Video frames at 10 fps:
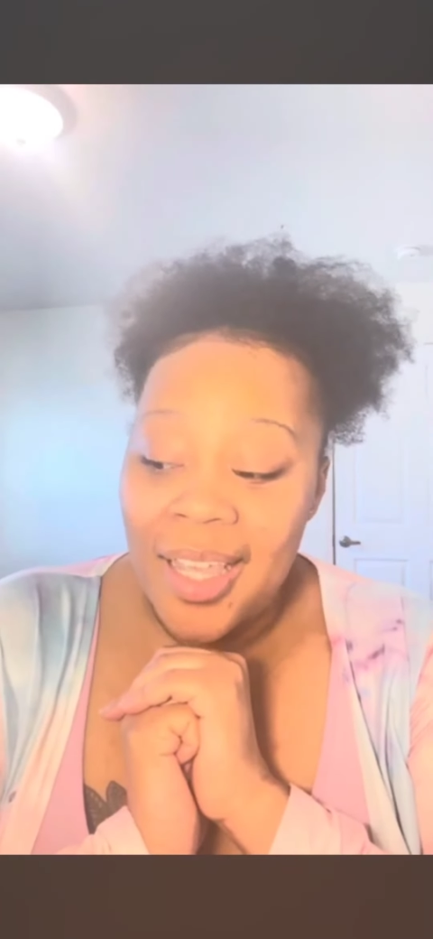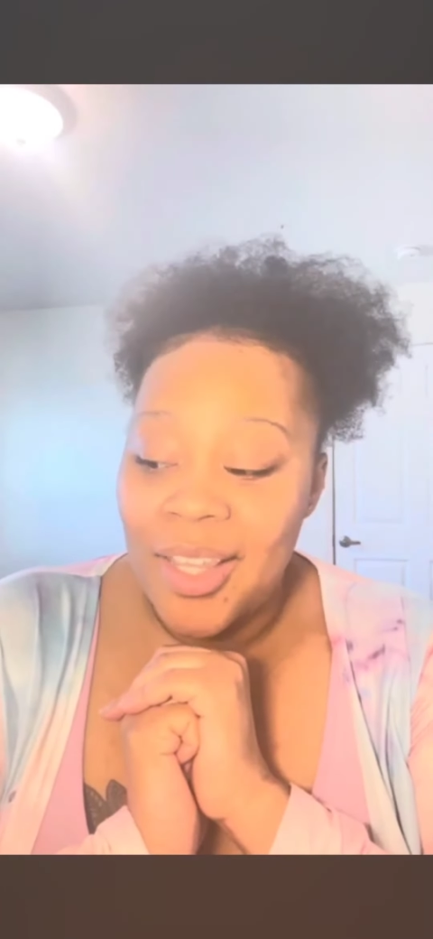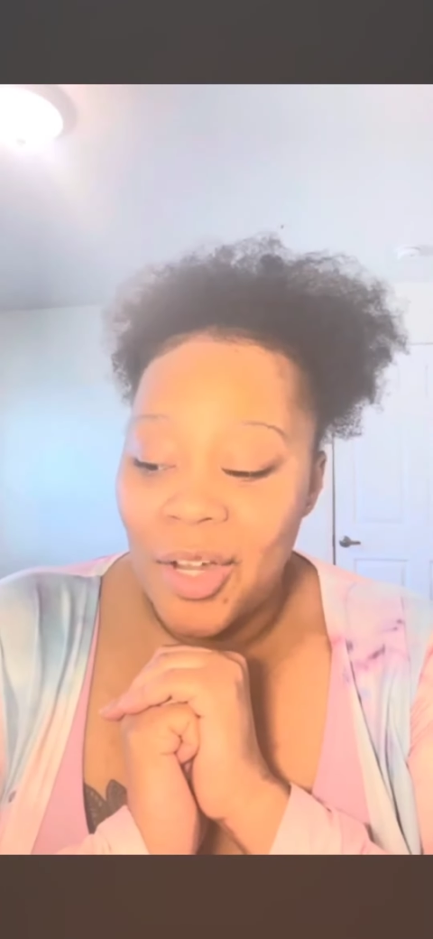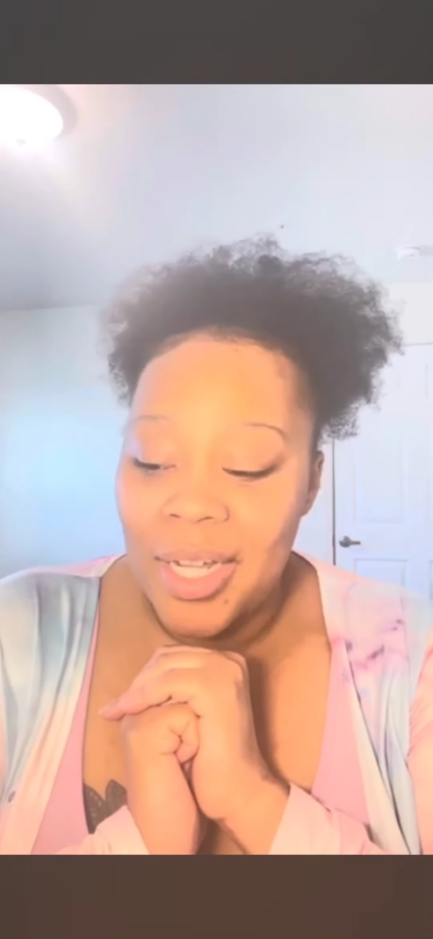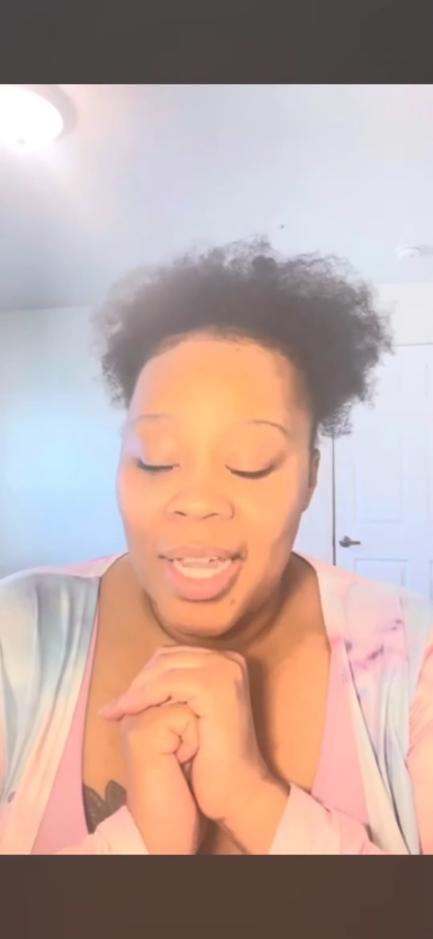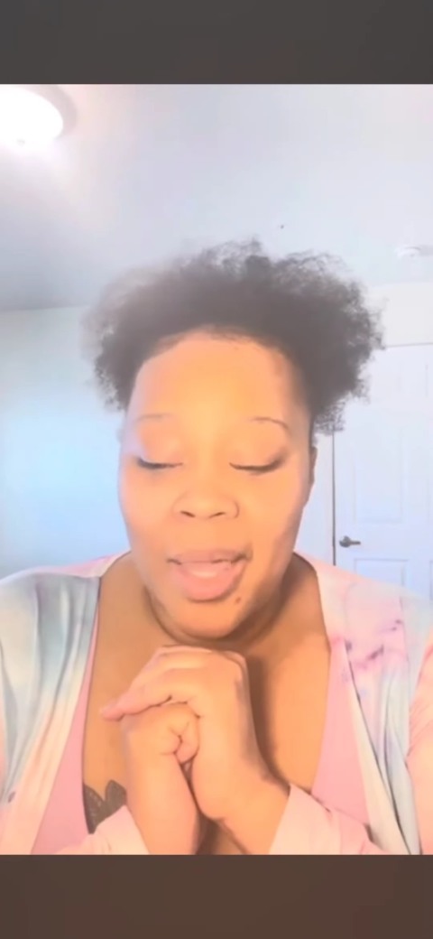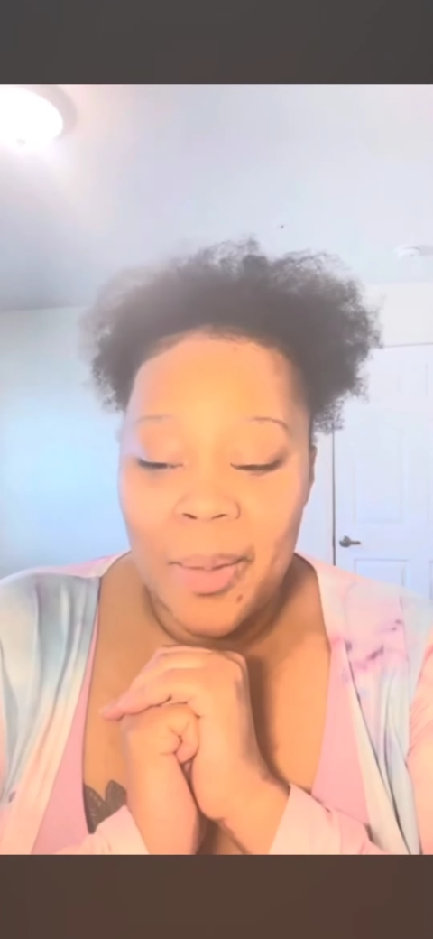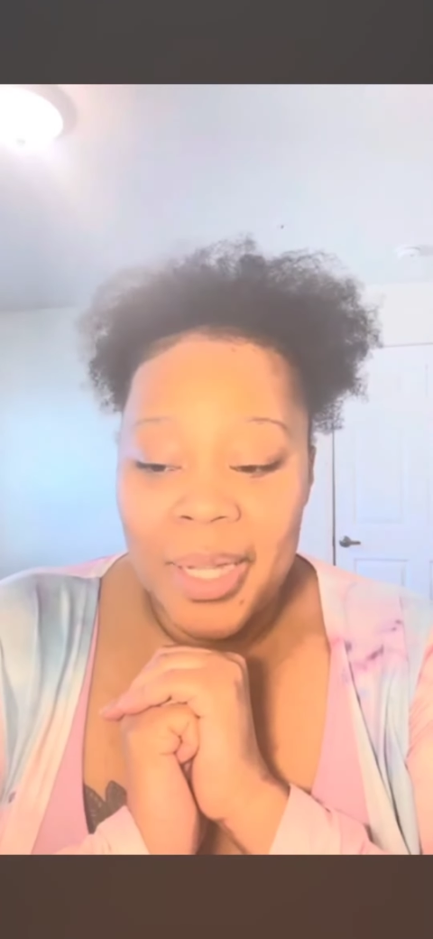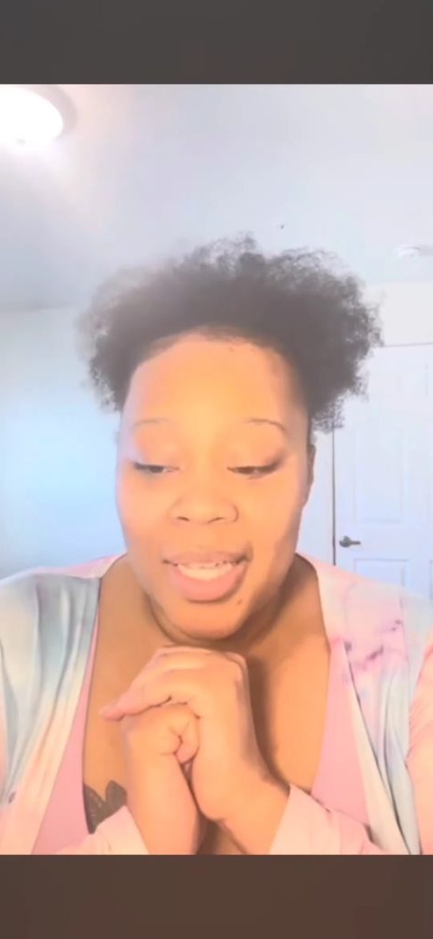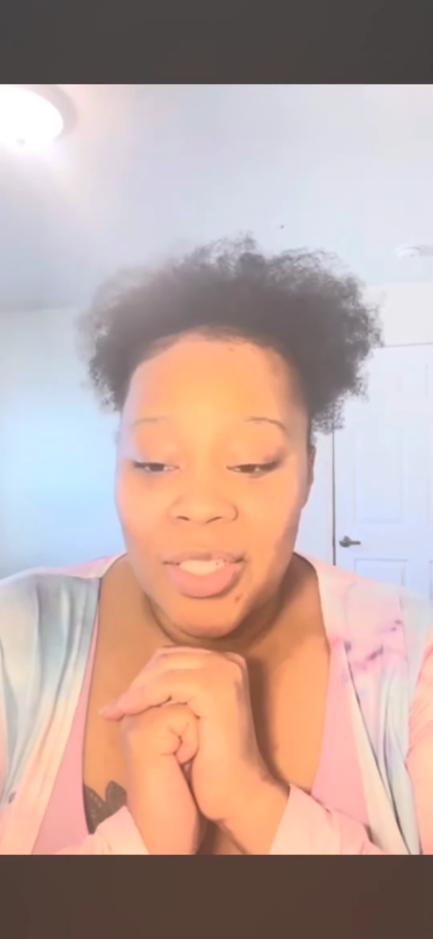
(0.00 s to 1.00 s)
They're gonna come
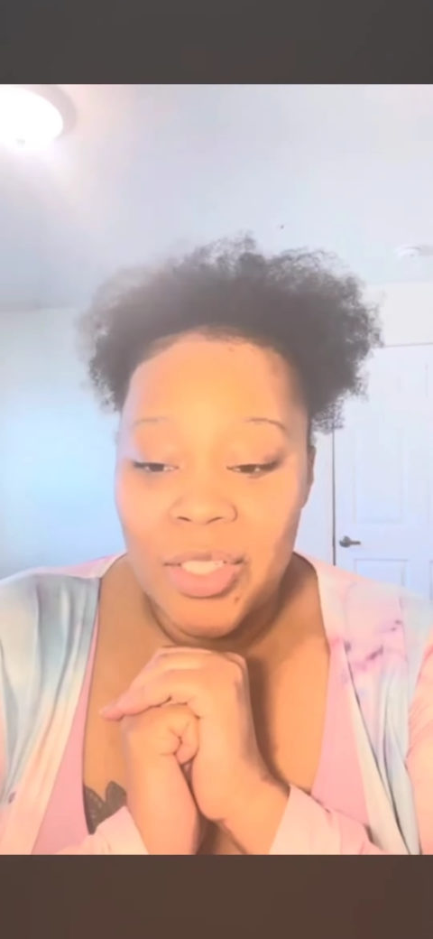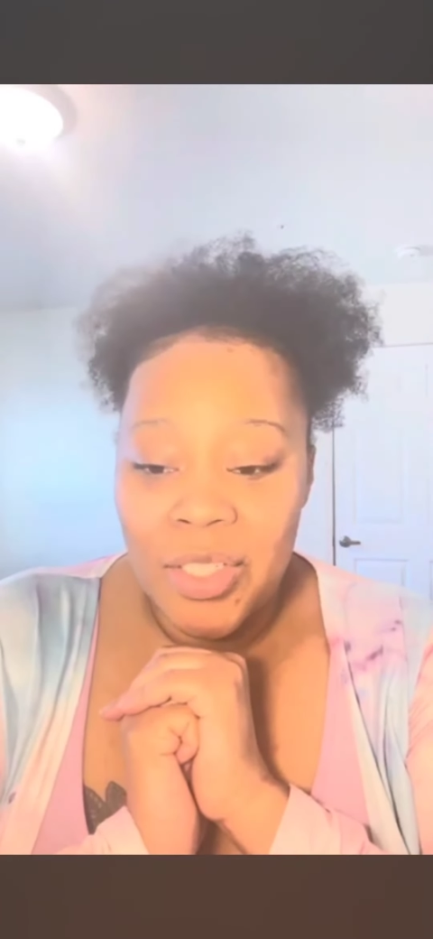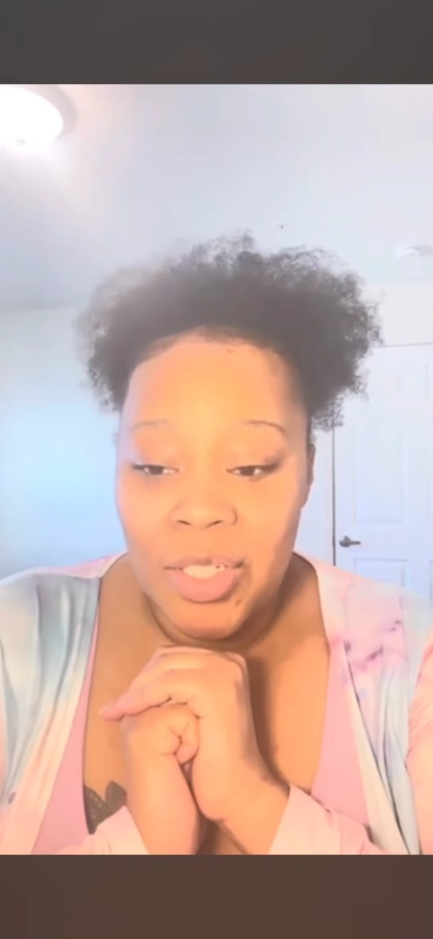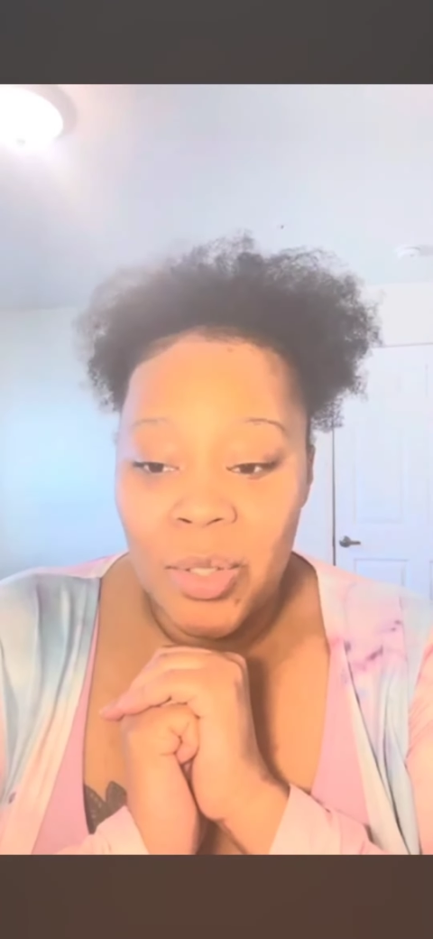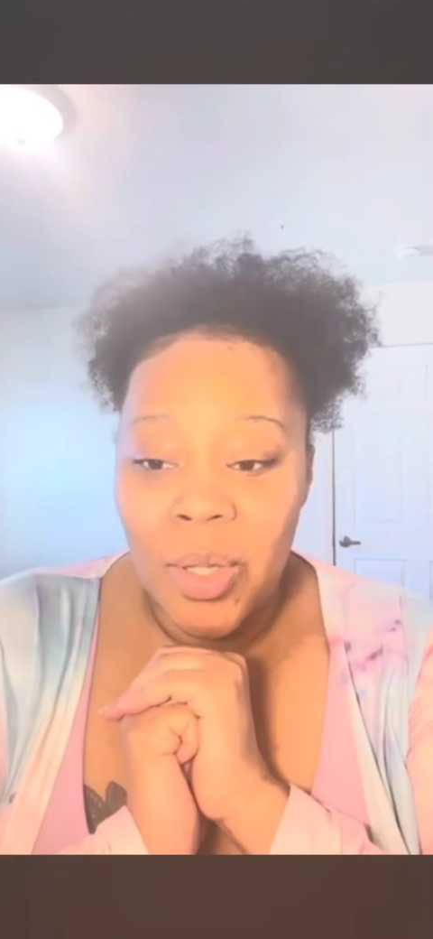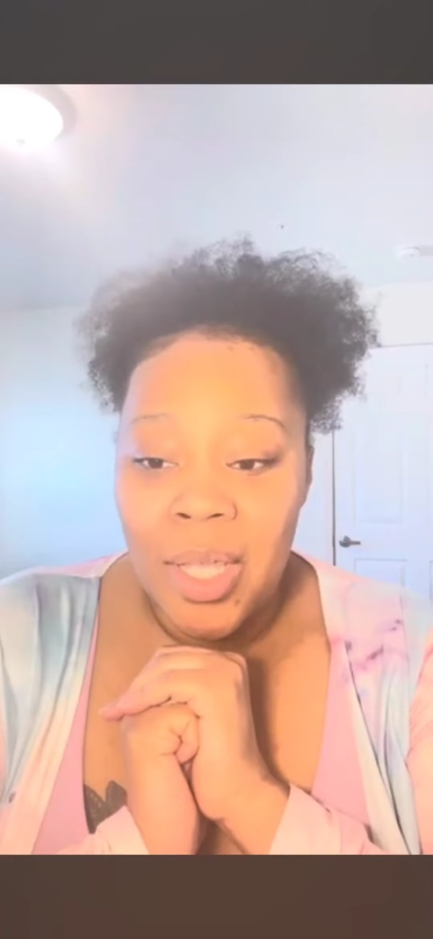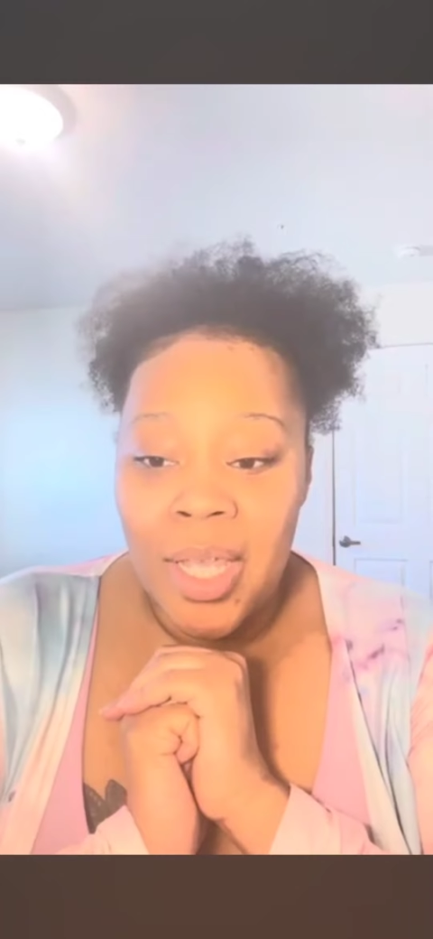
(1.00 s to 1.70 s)
against you